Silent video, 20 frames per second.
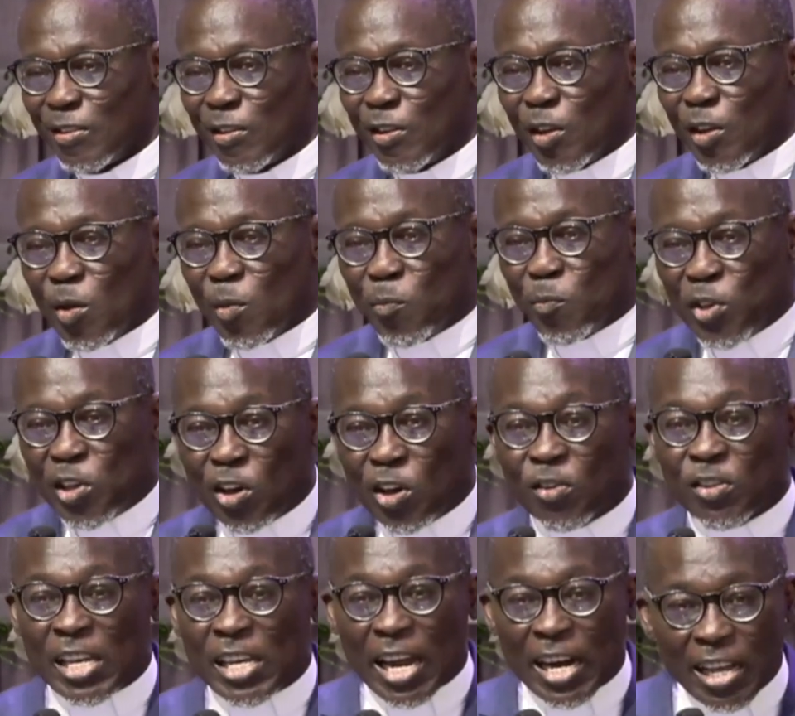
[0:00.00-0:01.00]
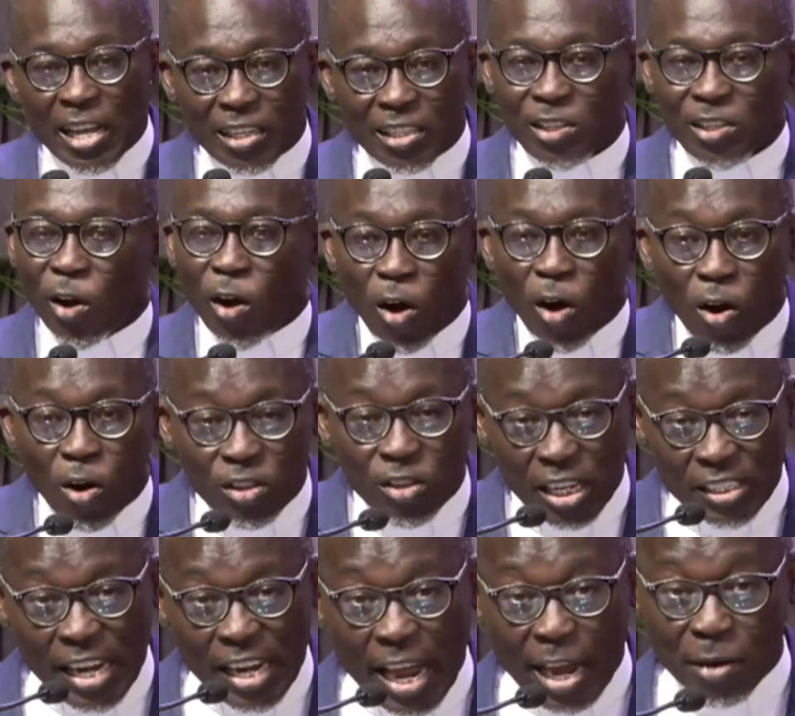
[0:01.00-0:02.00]
Be on the alert all the
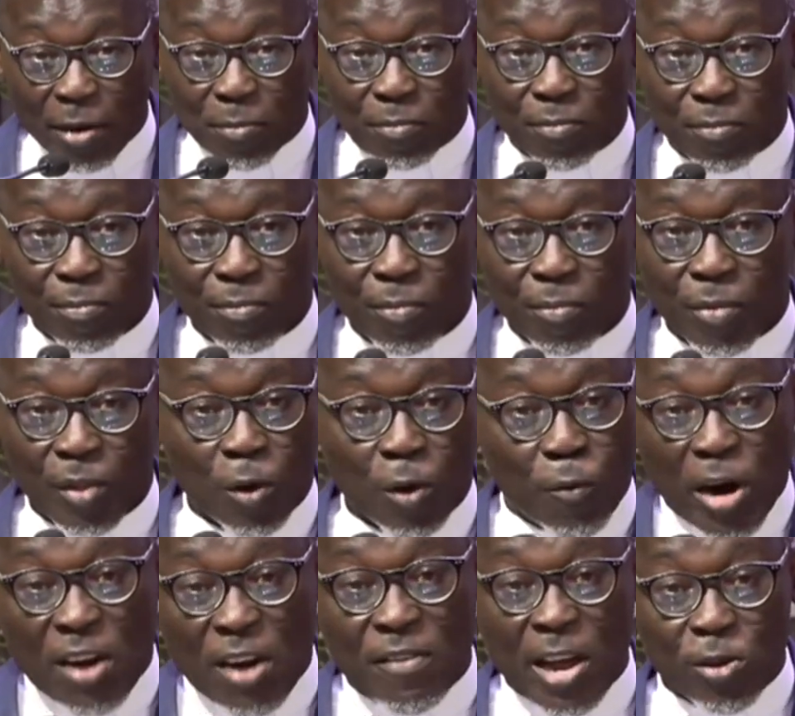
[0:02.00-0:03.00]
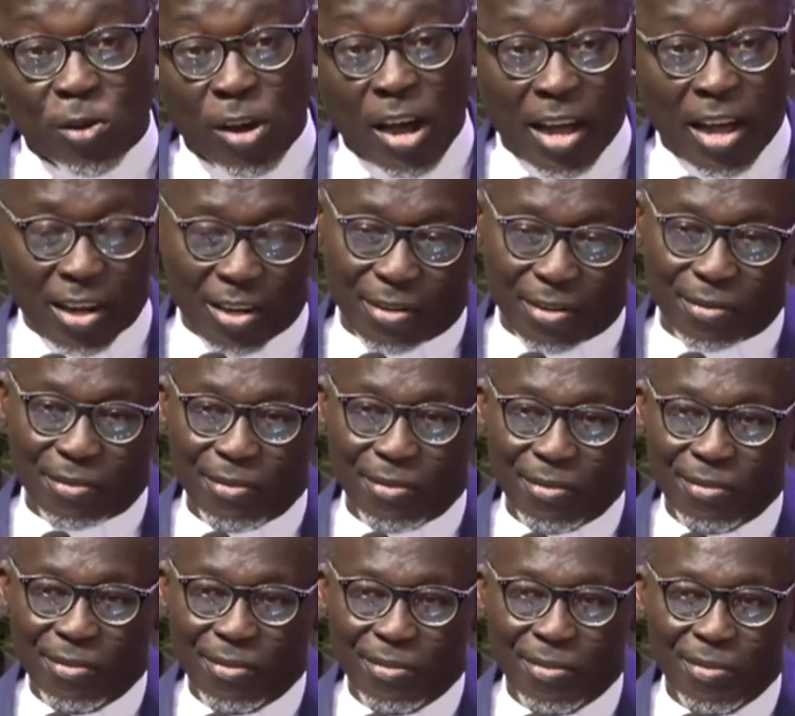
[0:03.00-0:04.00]
time, wherever you are,
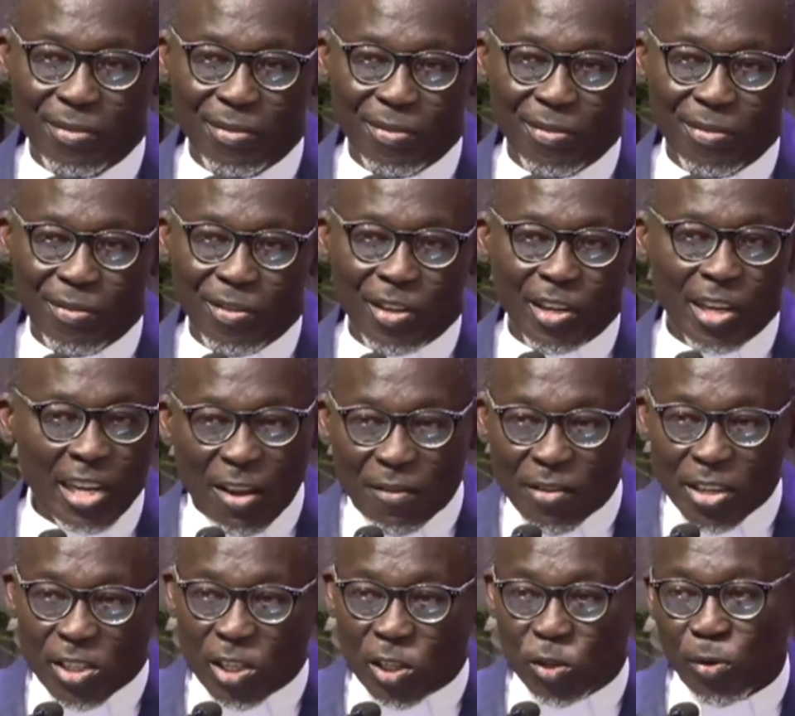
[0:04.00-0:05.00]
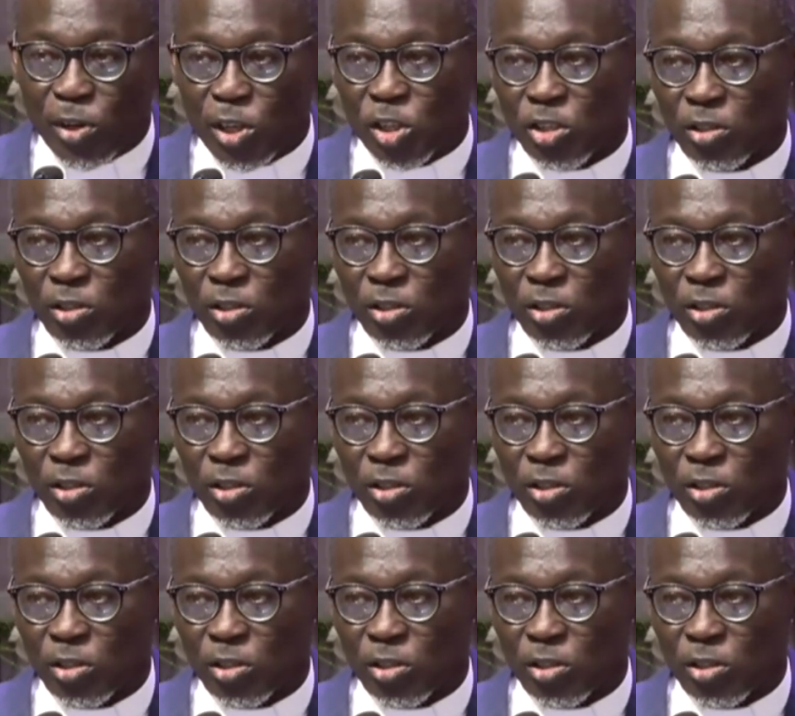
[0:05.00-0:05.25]
in every situation.